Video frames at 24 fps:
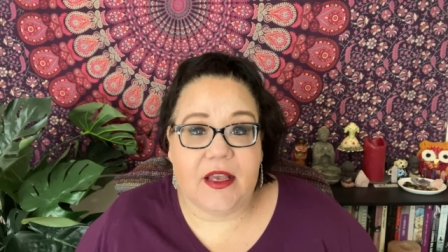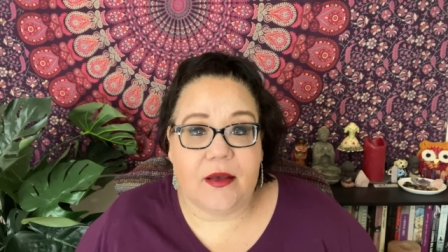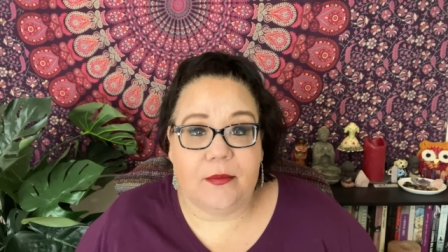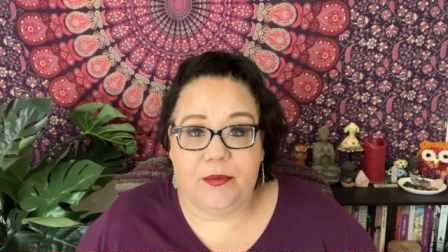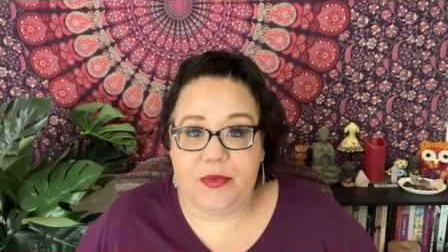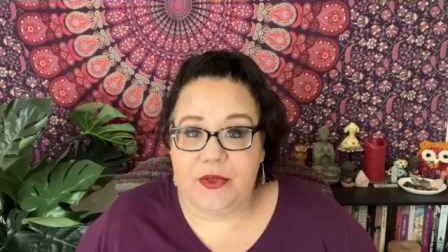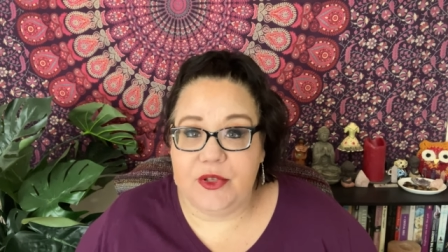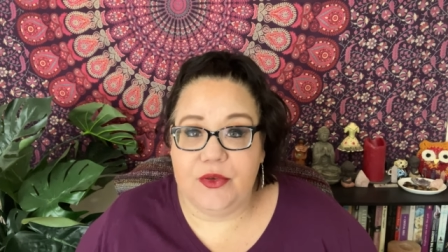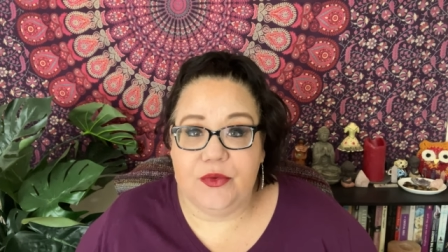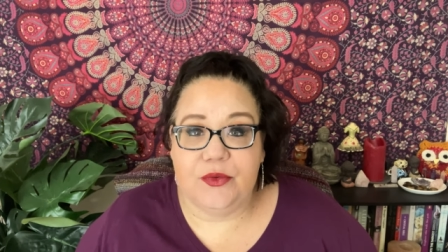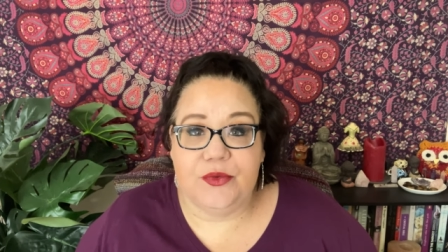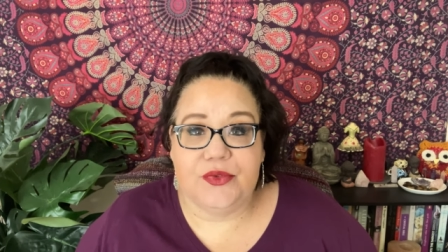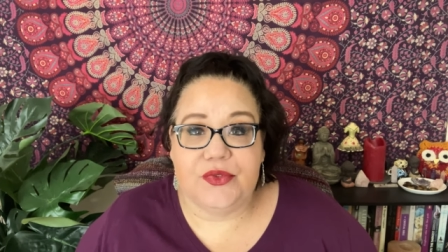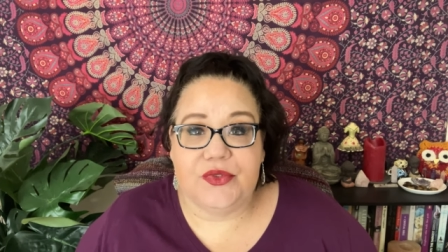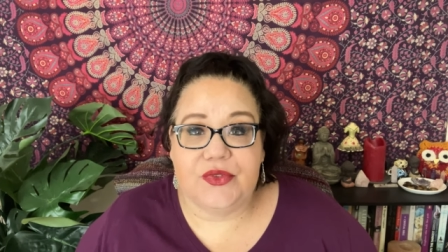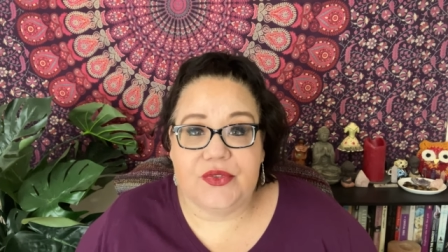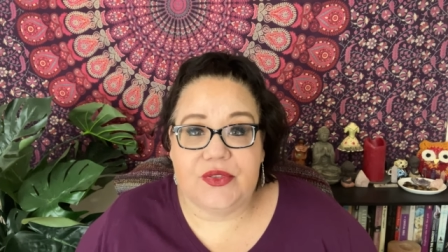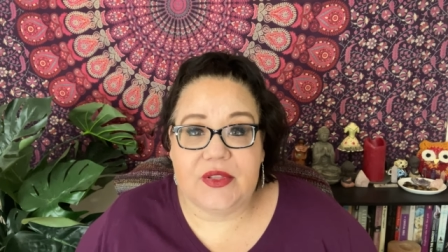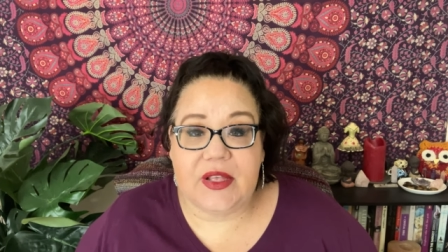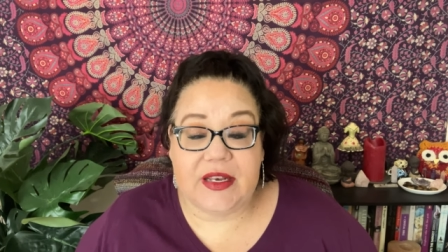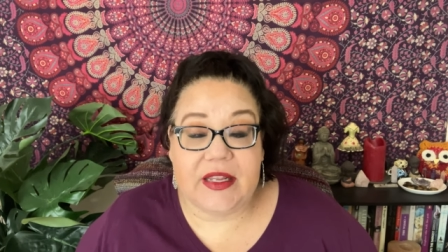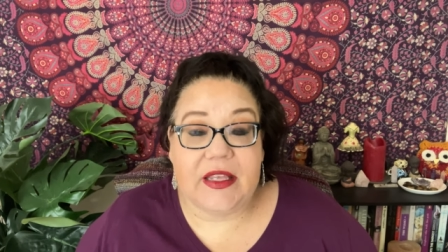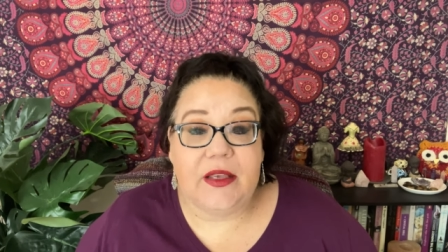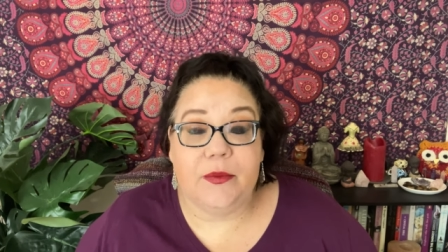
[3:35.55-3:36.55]
abuse
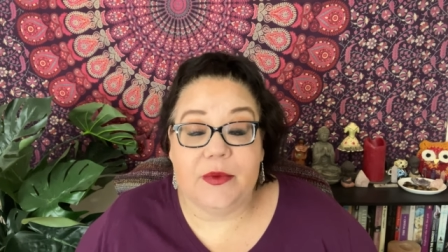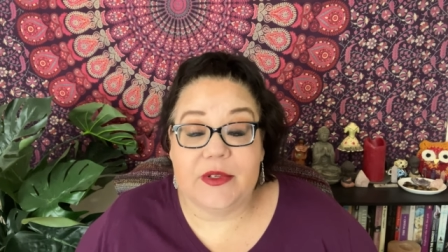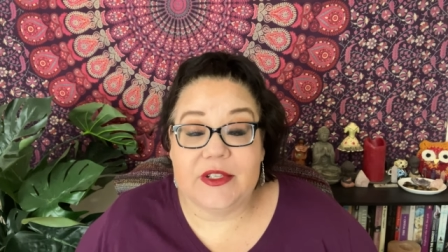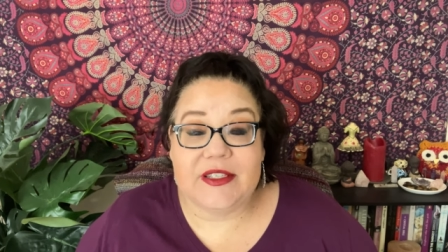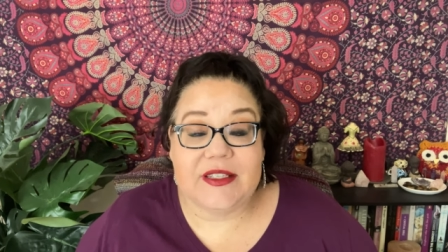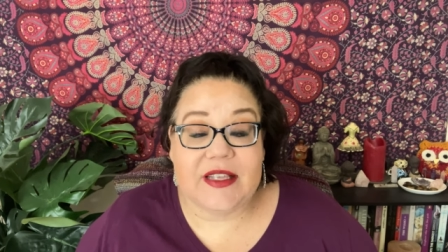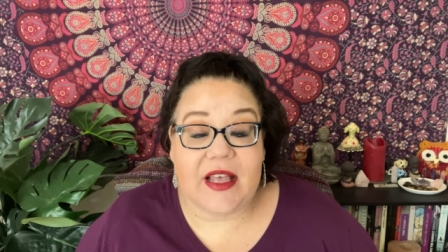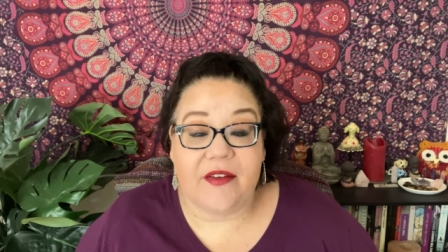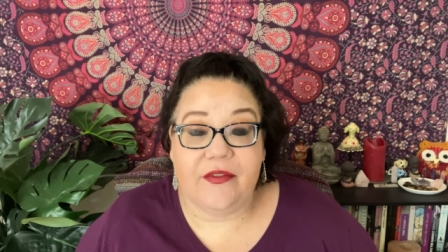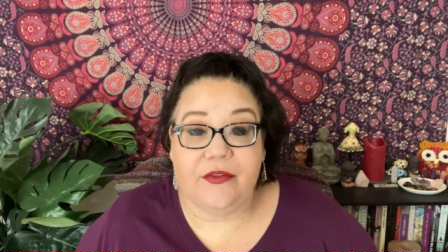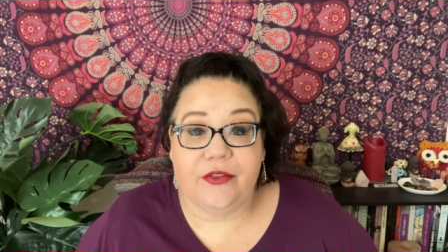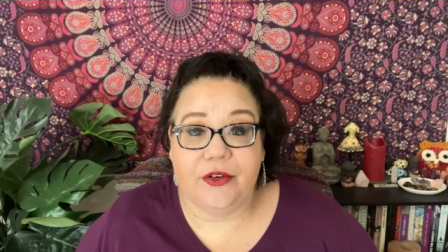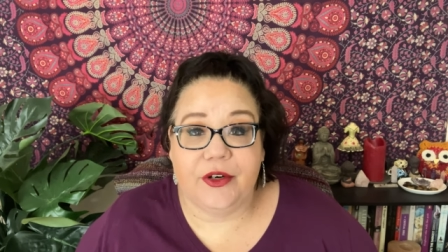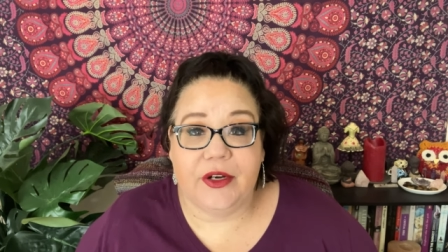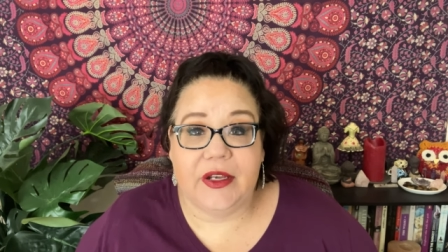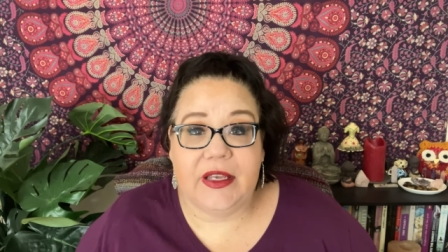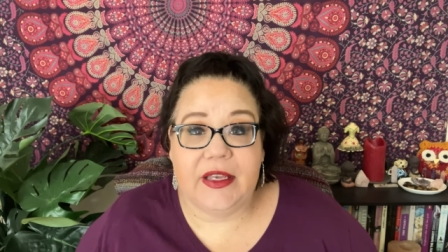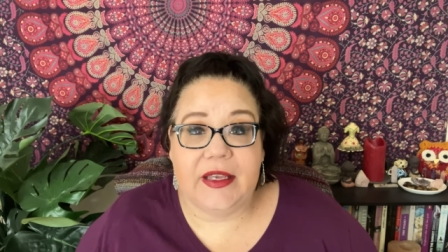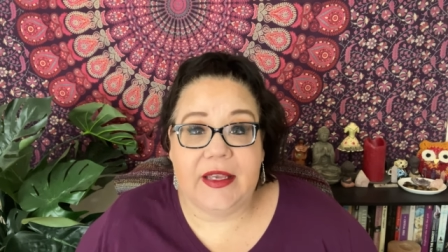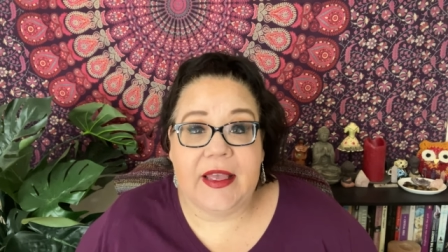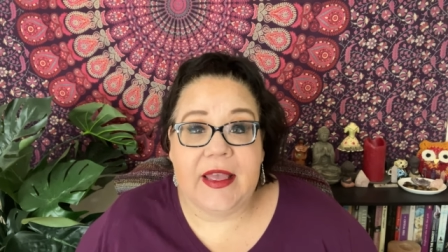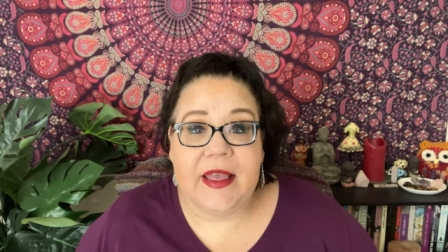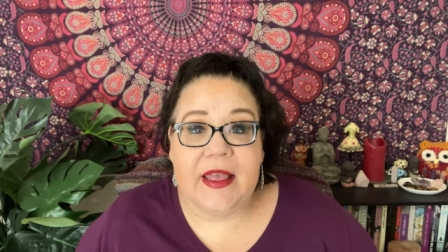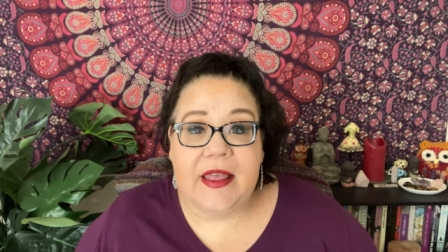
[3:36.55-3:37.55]
that he was
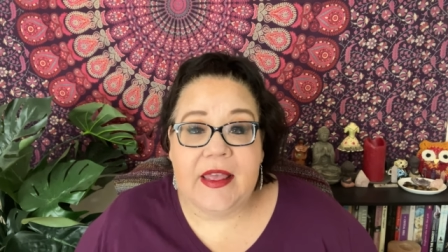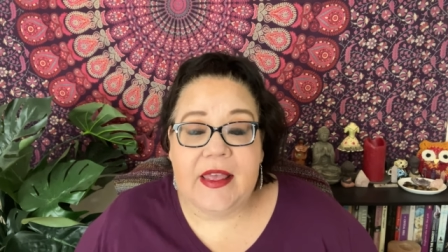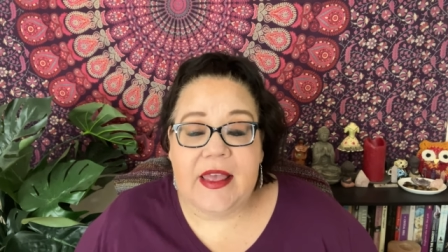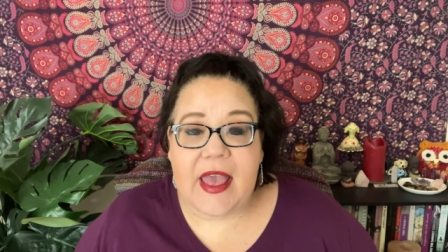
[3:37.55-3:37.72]
suffering